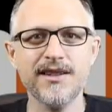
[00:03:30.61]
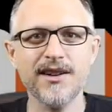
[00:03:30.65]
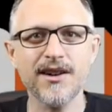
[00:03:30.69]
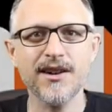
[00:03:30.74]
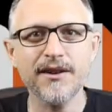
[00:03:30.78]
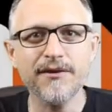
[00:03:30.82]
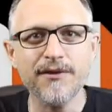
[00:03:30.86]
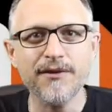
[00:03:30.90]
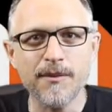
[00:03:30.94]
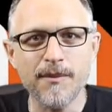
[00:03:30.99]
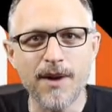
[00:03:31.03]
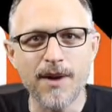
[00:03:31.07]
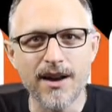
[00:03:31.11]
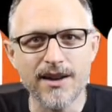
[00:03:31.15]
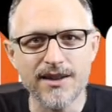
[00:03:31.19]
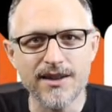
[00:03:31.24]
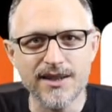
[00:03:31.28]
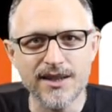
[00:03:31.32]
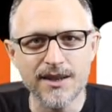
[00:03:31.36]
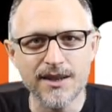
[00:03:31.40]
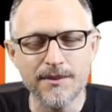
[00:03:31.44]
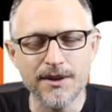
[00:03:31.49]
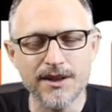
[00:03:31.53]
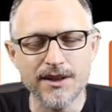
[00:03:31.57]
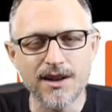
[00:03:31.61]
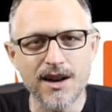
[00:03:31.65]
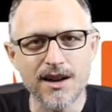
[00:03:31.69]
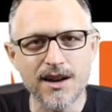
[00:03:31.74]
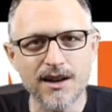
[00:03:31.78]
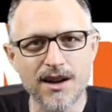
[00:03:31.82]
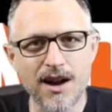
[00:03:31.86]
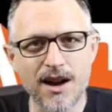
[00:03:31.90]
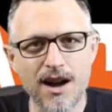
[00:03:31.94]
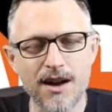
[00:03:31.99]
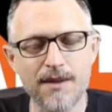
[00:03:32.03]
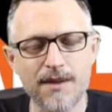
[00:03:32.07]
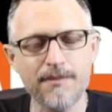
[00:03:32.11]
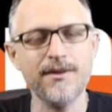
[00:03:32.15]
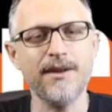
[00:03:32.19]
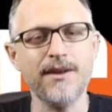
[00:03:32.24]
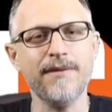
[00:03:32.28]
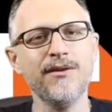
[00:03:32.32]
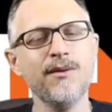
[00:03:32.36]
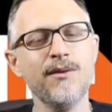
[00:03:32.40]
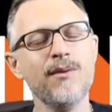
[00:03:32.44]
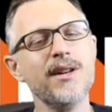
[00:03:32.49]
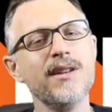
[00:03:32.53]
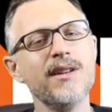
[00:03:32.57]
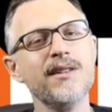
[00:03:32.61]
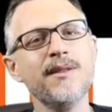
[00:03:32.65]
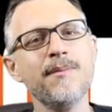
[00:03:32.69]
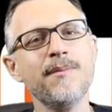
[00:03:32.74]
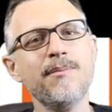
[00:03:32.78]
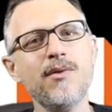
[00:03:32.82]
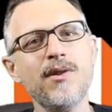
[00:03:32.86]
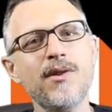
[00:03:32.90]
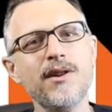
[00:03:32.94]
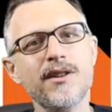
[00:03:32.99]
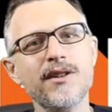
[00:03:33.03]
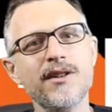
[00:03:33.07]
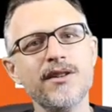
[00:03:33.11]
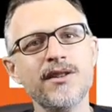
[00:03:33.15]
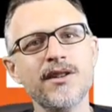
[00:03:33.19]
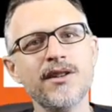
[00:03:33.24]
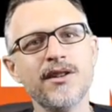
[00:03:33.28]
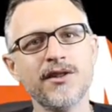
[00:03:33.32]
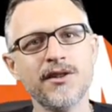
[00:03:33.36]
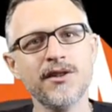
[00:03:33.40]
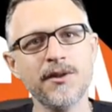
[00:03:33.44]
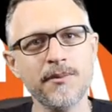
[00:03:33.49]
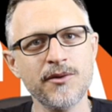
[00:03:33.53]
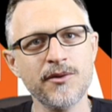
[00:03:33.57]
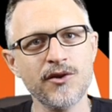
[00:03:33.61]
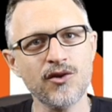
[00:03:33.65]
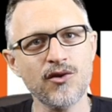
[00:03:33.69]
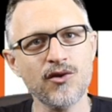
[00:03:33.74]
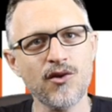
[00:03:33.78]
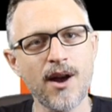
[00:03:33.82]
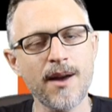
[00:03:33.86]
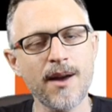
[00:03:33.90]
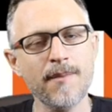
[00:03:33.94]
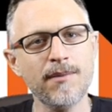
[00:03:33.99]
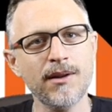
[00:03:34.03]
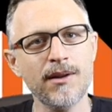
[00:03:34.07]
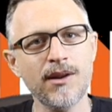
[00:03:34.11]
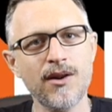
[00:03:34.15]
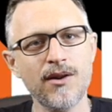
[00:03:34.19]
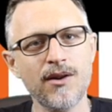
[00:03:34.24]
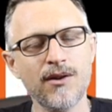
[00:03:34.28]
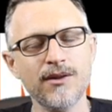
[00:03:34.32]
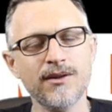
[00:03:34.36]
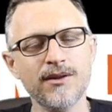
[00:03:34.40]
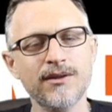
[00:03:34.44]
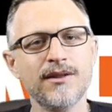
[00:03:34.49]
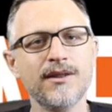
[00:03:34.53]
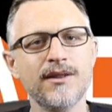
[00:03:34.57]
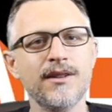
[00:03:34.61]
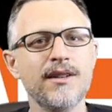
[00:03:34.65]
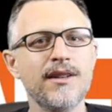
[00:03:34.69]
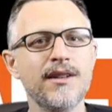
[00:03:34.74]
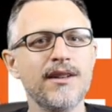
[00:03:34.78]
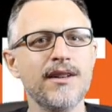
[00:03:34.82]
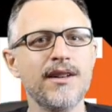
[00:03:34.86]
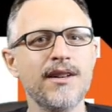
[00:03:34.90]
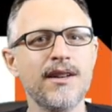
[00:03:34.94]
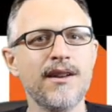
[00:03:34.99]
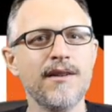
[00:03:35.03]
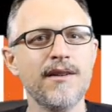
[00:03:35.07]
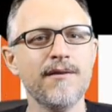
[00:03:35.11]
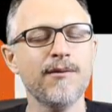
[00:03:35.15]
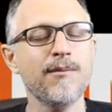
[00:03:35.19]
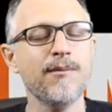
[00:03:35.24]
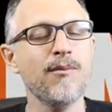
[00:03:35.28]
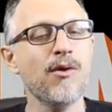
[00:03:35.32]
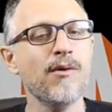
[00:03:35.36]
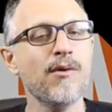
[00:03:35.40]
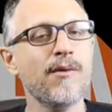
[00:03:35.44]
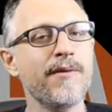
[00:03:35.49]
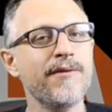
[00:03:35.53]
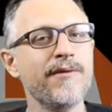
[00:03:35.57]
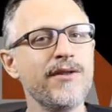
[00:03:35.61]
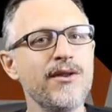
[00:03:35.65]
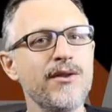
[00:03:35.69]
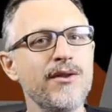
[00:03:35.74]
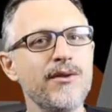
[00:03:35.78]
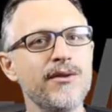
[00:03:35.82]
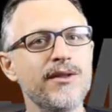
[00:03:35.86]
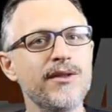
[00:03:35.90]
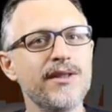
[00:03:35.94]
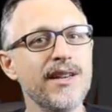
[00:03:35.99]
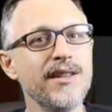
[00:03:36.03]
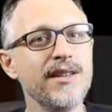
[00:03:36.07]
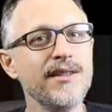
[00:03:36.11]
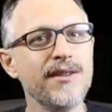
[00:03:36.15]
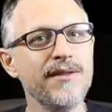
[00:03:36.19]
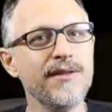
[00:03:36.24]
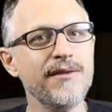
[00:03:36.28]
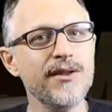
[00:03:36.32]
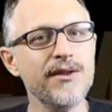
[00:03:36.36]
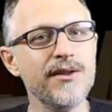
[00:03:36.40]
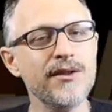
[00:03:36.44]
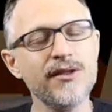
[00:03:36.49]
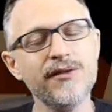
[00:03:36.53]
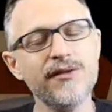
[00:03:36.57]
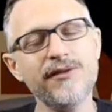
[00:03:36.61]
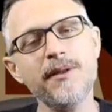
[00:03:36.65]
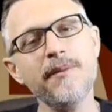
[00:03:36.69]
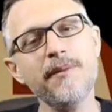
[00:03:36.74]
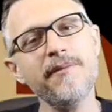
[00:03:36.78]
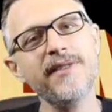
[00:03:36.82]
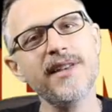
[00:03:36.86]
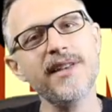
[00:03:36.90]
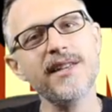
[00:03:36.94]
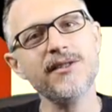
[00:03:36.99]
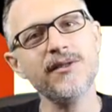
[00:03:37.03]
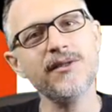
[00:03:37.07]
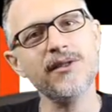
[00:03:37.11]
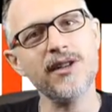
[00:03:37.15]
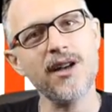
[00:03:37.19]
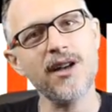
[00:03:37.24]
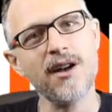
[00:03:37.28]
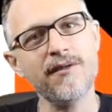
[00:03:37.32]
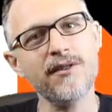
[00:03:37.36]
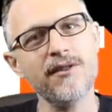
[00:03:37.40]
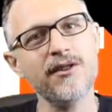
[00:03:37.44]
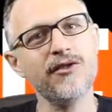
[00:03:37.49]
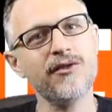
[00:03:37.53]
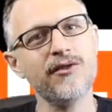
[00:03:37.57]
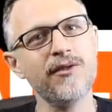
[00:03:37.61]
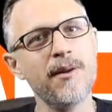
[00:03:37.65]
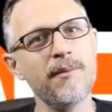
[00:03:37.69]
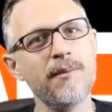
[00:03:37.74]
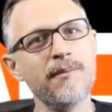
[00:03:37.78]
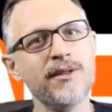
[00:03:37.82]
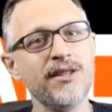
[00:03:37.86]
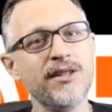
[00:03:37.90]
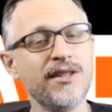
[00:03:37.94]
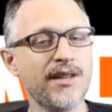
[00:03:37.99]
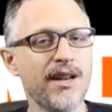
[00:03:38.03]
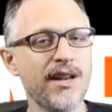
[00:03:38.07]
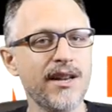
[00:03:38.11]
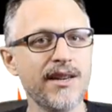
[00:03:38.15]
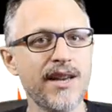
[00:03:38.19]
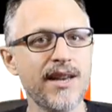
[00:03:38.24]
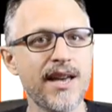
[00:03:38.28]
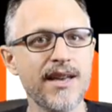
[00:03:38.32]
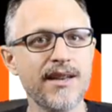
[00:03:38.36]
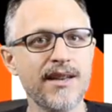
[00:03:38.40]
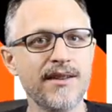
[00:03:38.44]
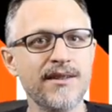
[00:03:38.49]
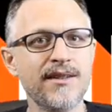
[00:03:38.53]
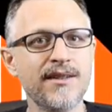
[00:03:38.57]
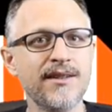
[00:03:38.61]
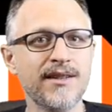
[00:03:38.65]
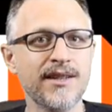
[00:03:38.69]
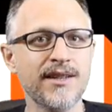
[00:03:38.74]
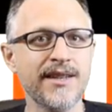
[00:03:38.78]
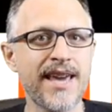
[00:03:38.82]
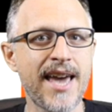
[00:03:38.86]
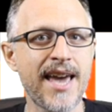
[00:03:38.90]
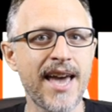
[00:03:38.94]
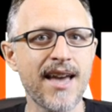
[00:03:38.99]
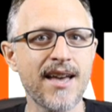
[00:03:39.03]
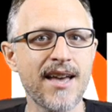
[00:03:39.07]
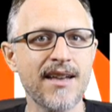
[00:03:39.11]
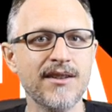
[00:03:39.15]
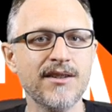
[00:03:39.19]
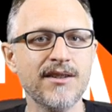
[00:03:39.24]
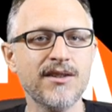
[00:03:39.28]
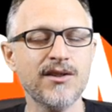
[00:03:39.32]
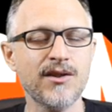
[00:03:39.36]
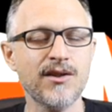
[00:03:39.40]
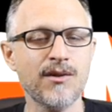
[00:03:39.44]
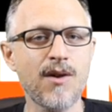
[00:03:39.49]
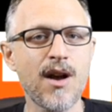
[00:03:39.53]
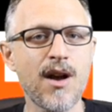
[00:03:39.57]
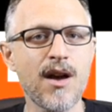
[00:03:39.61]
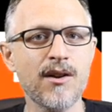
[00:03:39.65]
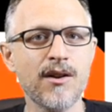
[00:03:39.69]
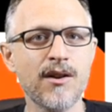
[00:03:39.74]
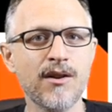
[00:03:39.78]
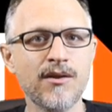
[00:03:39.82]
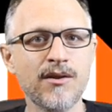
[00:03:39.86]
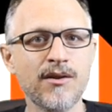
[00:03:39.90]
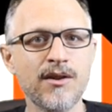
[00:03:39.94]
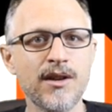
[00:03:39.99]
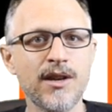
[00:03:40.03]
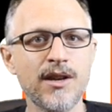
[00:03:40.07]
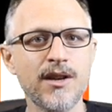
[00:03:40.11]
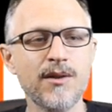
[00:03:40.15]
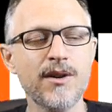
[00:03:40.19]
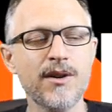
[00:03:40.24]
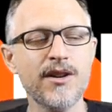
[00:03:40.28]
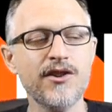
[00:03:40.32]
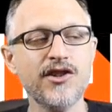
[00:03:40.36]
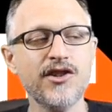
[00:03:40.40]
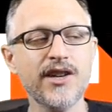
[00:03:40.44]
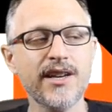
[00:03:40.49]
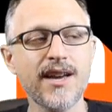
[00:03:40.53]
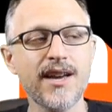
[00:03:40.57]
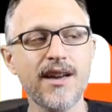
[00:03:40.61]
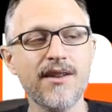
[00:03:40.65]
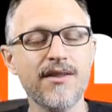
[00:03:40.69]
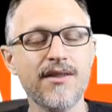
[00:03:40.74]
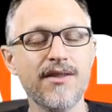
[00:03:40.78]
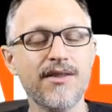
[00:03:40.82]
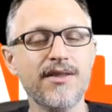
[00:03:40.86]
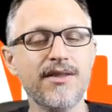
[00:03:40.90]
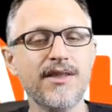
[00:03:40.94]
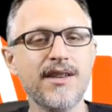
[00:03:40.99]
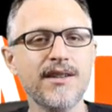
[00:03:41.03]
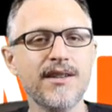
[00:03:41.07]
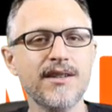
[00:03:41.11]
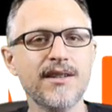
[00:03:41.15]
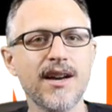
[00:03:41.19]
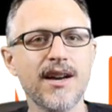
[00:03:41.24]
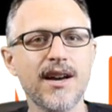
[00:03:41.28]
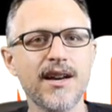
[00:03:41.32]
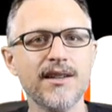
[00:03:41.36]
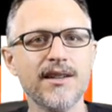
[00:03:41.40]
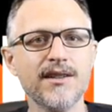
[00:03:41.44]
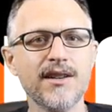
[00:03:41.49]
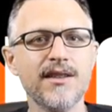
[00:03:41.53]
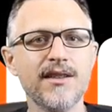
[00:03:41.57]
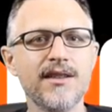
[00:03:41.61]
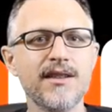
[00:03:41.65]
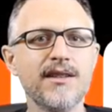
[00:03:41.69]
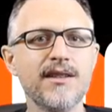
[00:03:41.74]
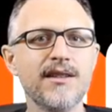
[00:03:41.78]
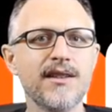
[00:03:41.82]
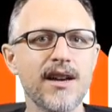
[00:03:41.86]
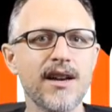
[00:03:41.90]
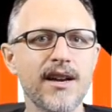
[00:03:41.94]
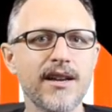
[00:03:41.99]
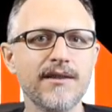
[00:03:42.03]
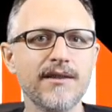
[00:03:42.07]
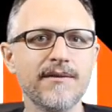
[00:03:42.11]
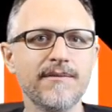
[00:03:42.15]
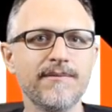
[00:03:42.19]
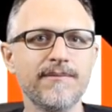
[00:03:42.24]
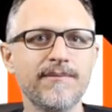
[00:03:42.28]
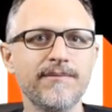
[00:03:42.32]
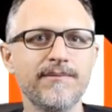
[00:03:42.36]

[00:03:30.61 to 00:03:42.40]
Eric from IONCINEMA.com. If you want to support us, subscribe below. For more reviews, interviews, film festival coverage from Sundance, Cannes, Toronto, you want to check out these guys on this side.